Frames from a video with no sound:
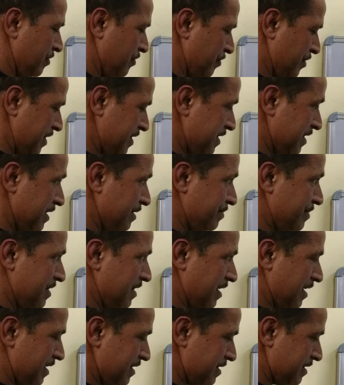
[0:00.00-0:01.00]
which gives
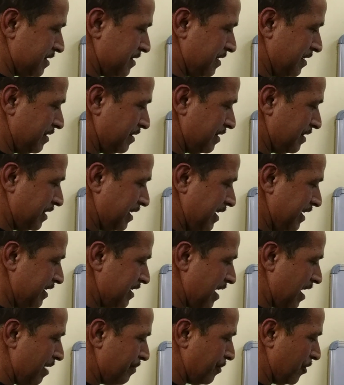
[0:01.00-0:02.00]
us
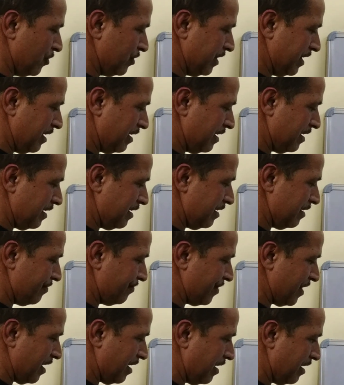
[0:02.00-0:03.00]
theta upon
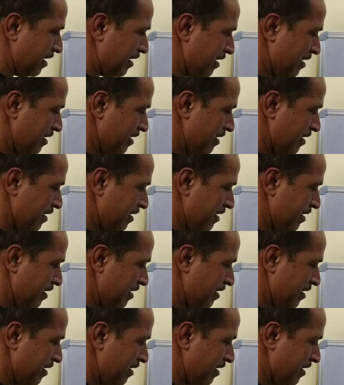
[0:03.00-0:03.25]
alpha